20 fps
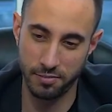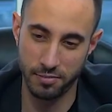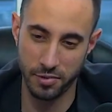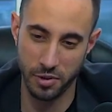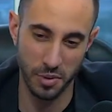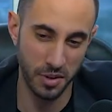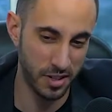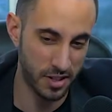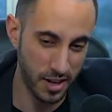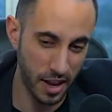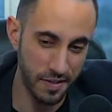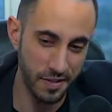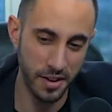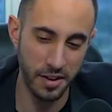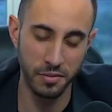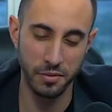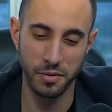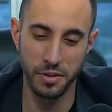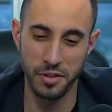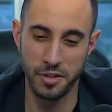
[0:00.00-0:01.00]

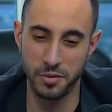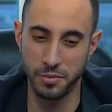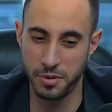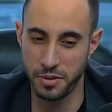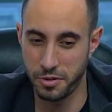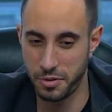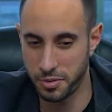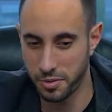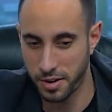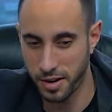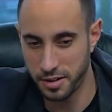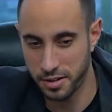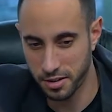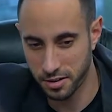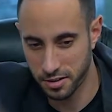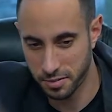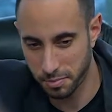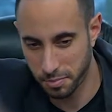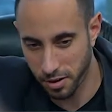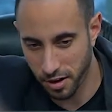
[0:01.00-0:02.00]
27, which was when I
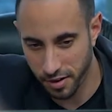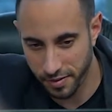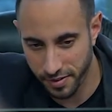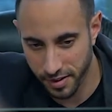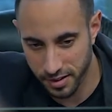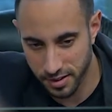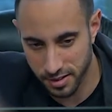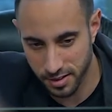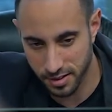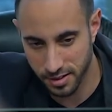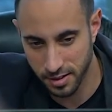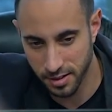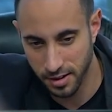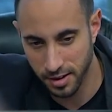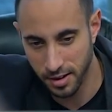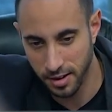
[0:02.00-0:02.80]
took some profits.